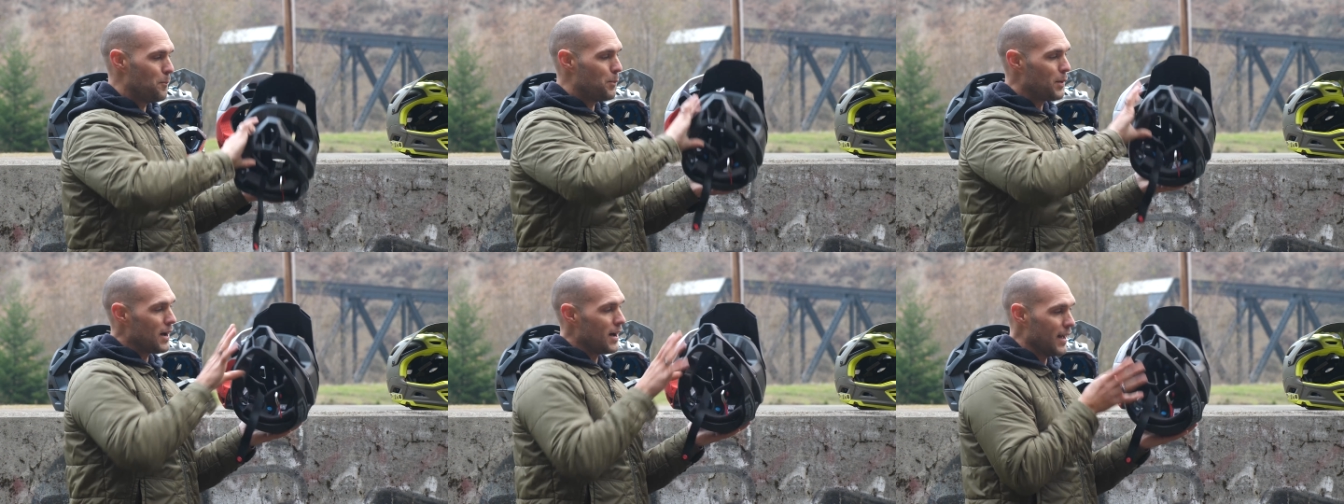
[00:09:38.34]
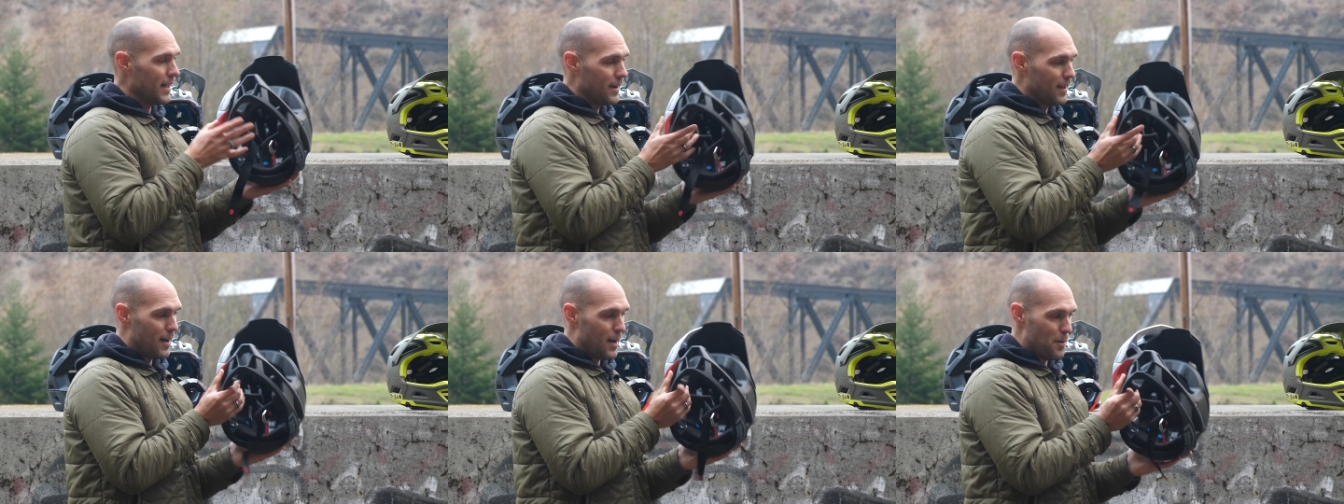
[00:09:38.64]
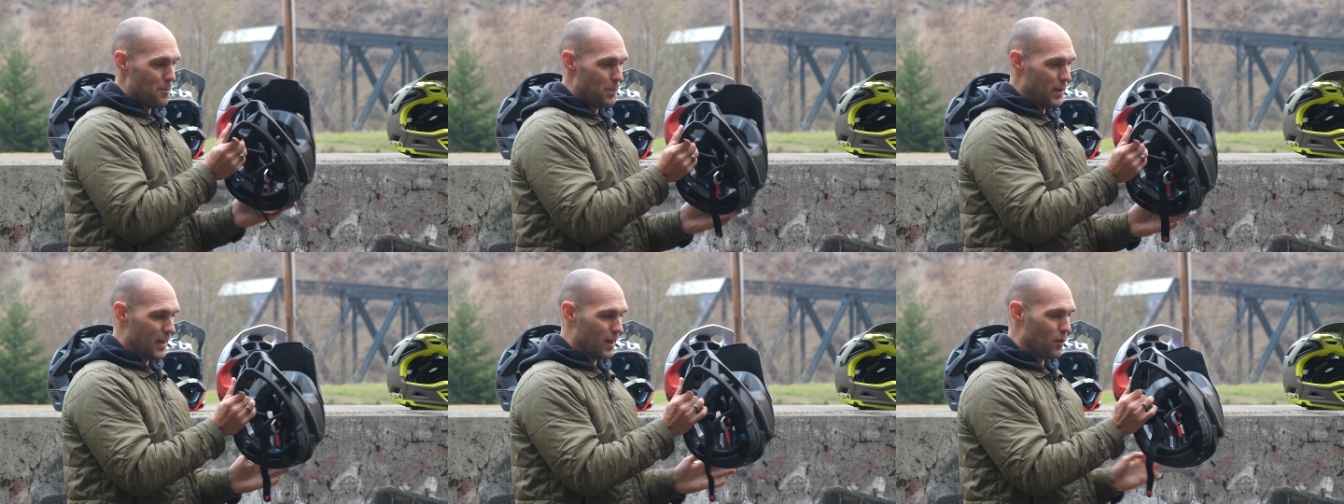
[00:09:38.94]
But
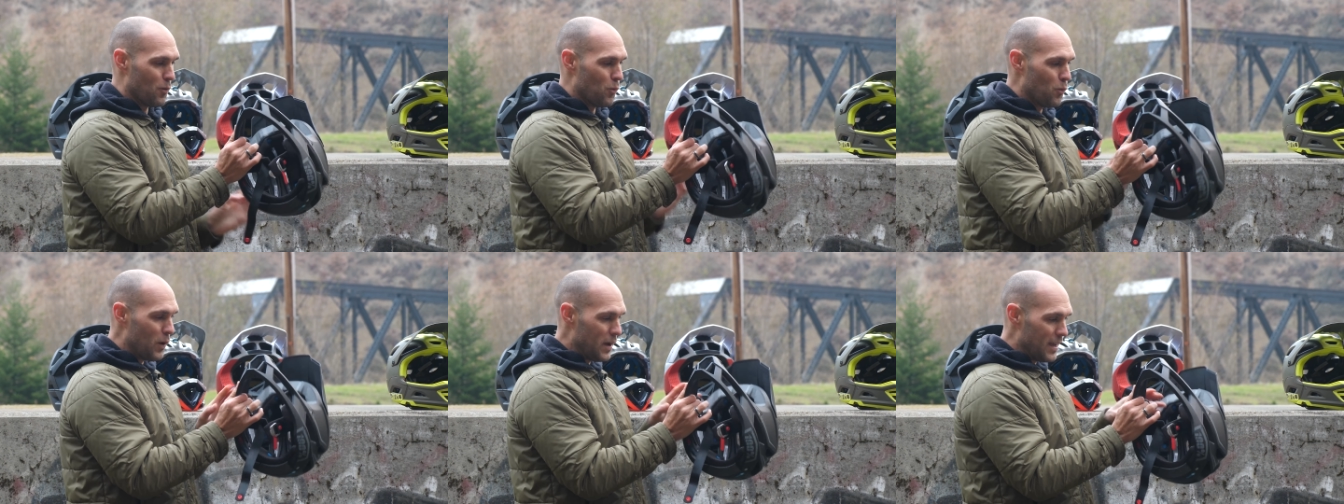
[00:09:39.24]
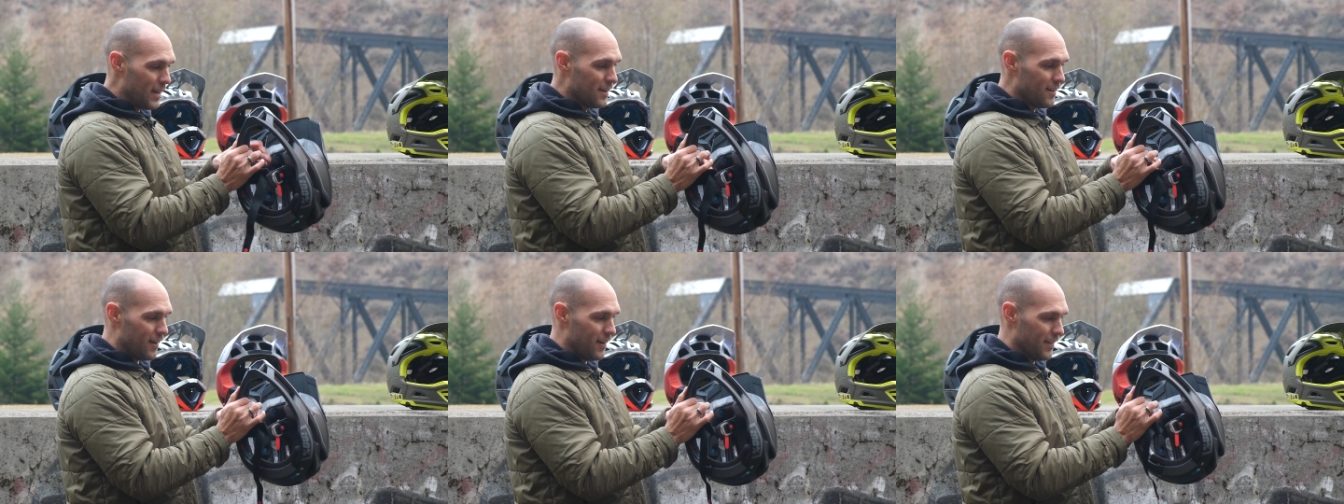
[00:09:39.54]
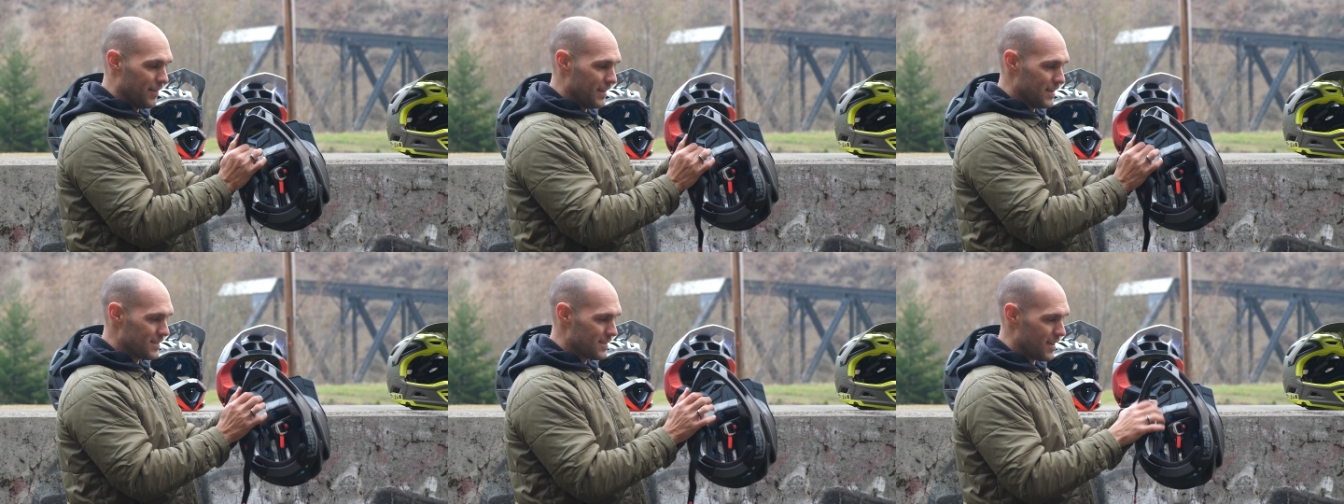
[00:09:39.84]
a big win
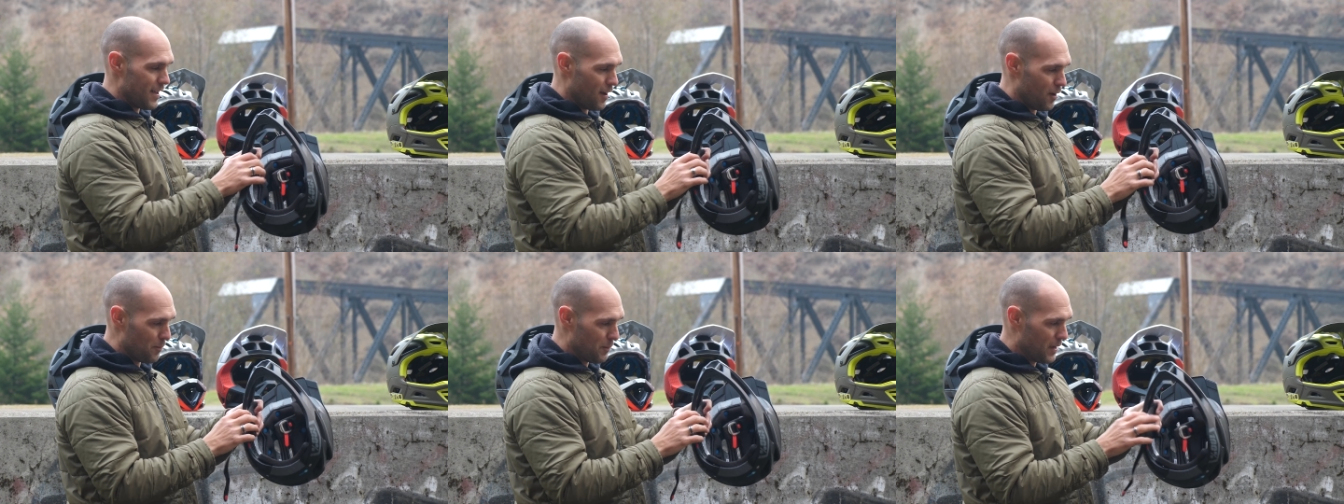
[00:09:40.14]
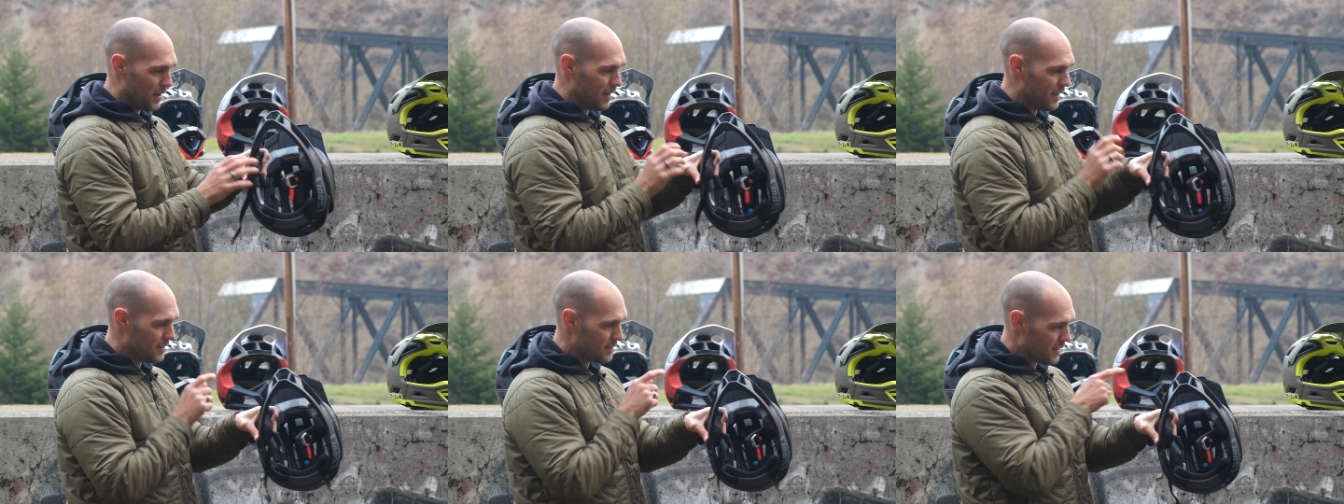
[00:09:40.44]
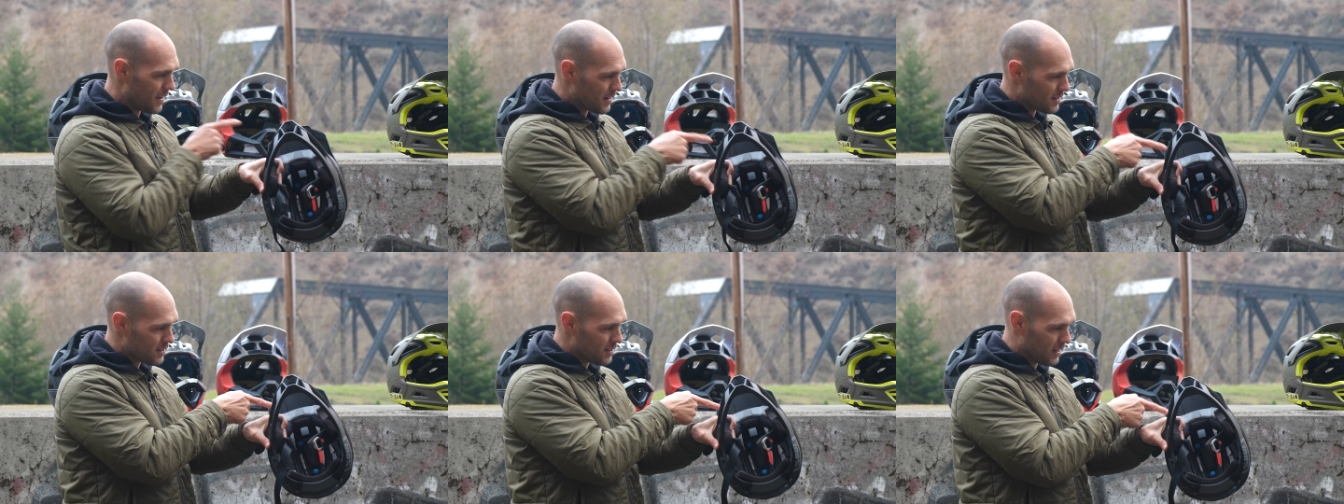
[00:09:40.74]
on this helmet is
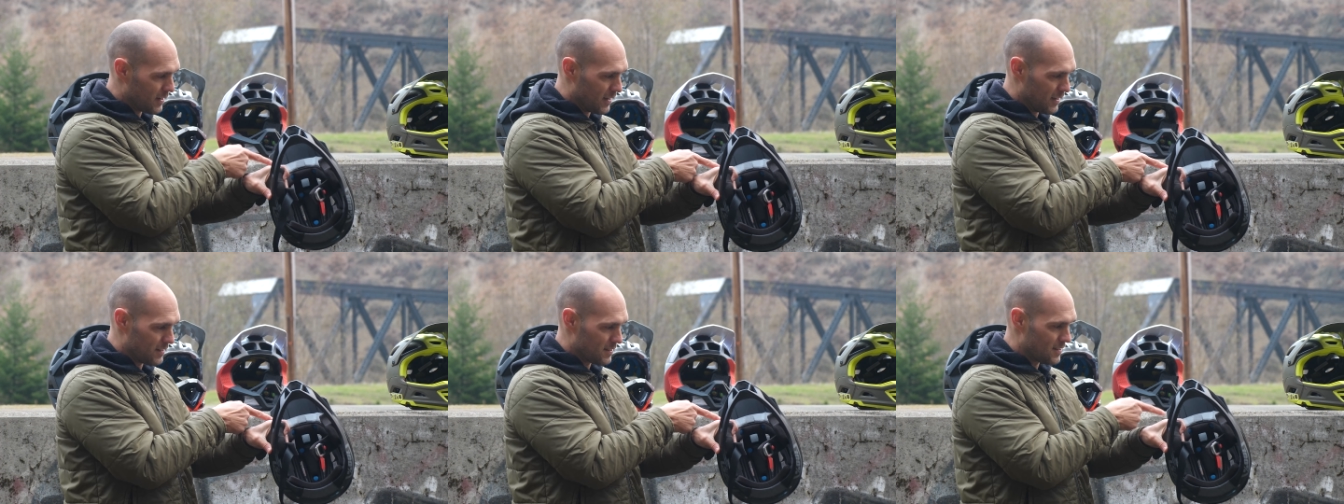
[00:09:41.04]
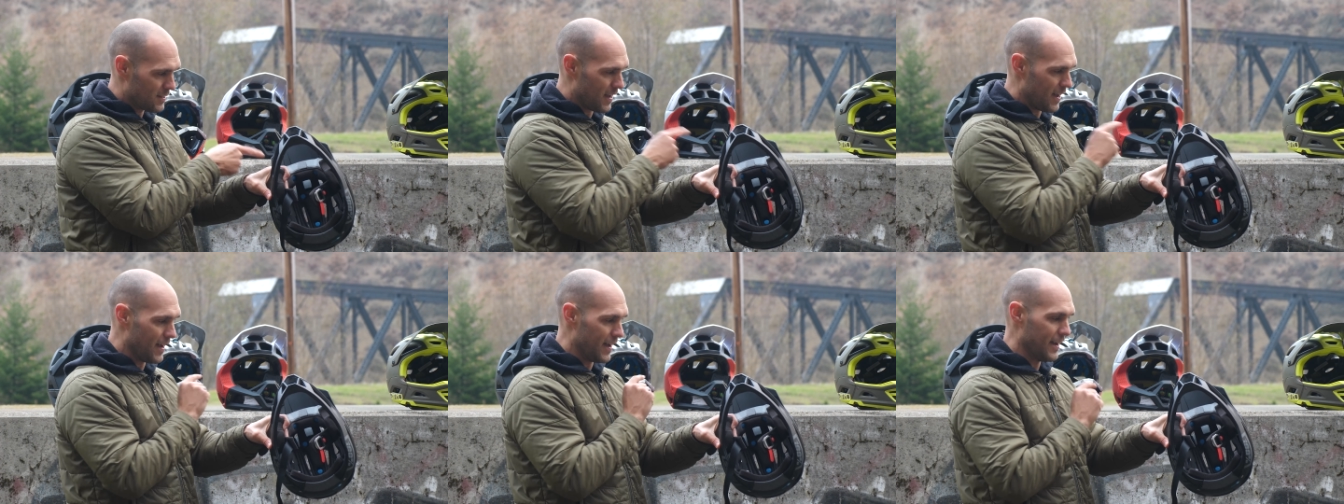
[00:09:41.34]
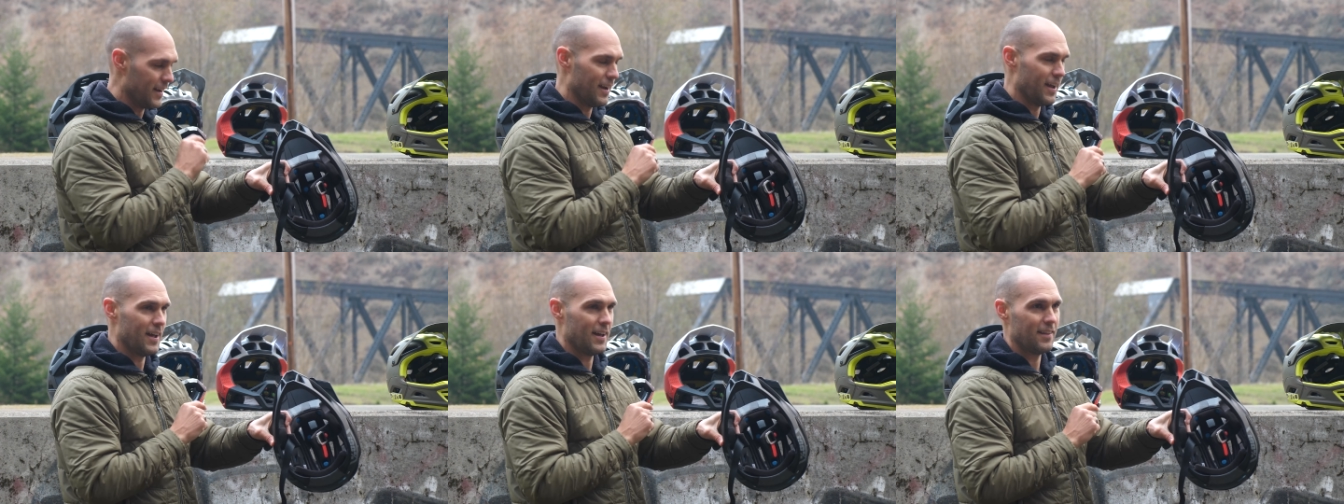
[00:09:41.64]
actually
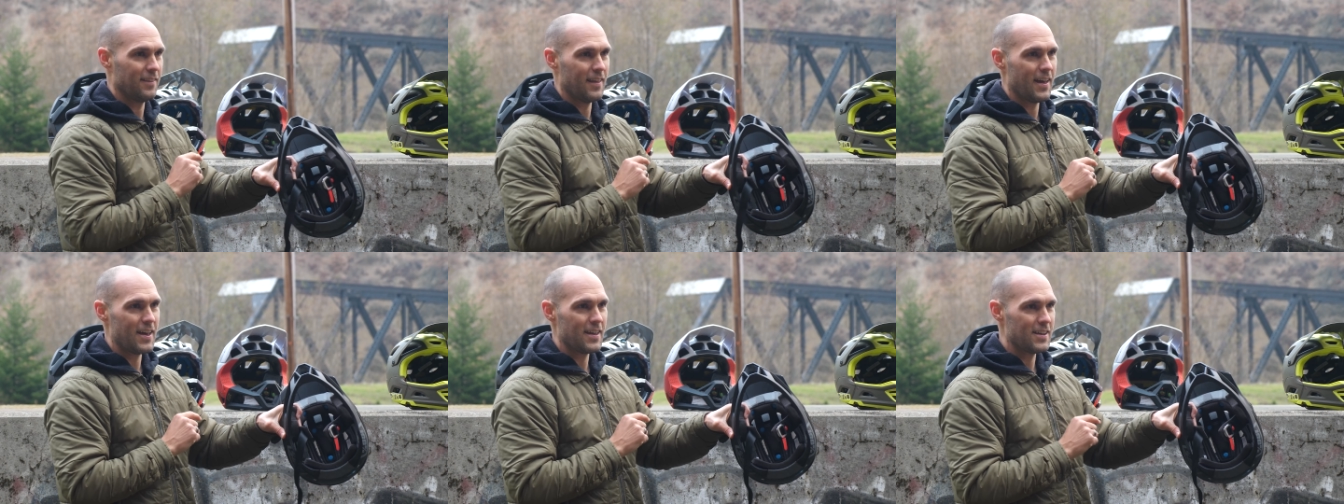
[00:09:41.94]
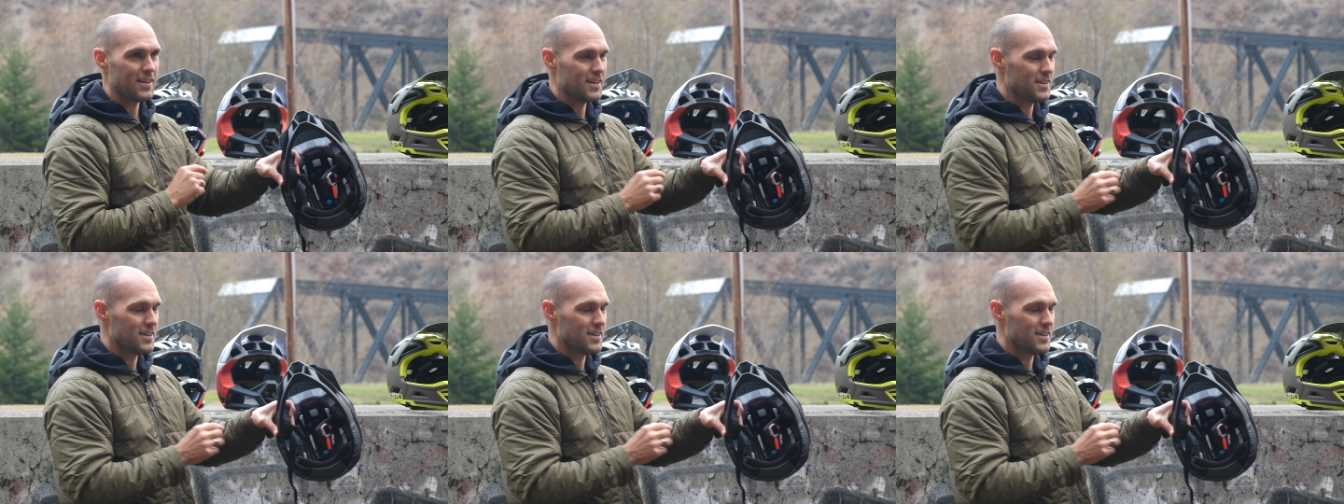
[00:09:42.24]
inside, and that